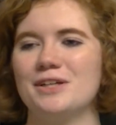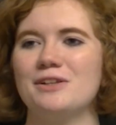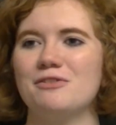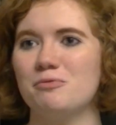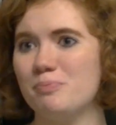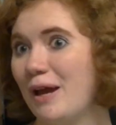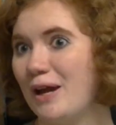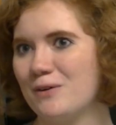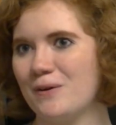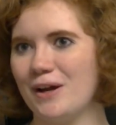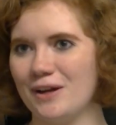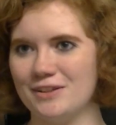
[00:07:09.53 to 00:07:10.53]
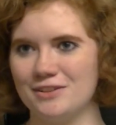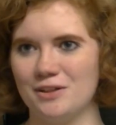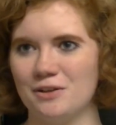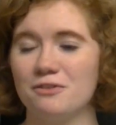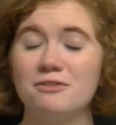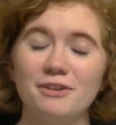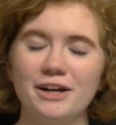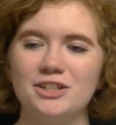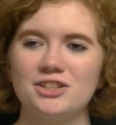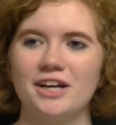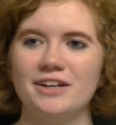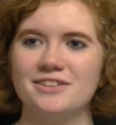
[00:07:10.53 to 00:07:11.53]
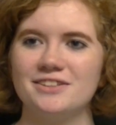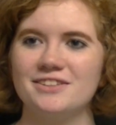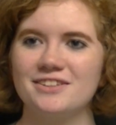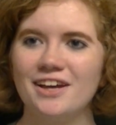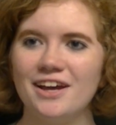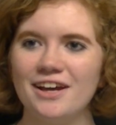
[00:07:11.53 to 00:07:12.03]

I love bandwagons, I love franchises,